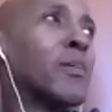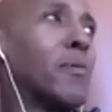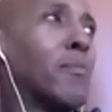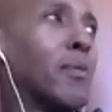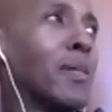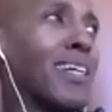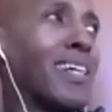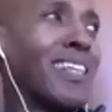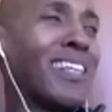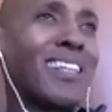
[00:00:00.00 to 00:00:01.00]
But
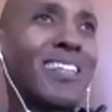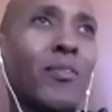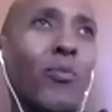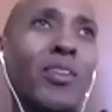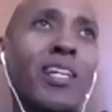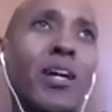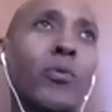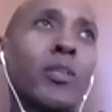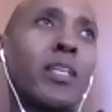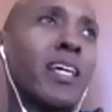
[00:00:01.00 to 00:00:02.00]
the one thing I
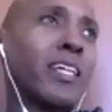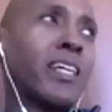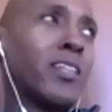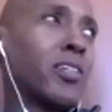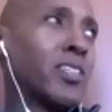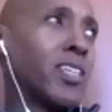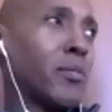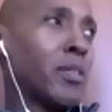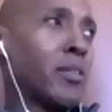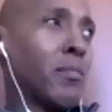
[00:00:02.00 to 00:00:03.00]
really like, and you can tell
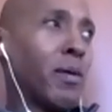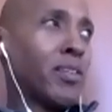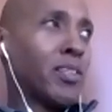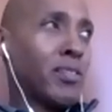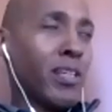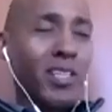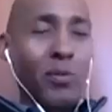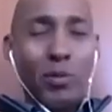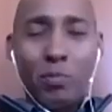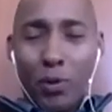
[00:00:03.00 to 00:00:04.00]
me about this, and I tell
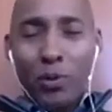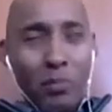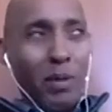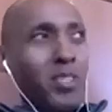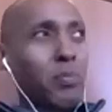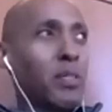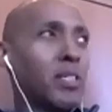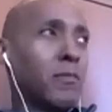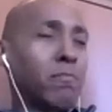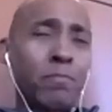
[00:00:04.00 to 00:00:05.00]
people those perks about
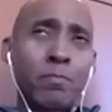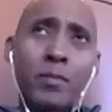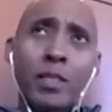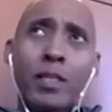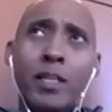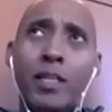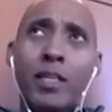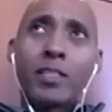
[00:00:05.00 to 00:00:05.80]
speaking, is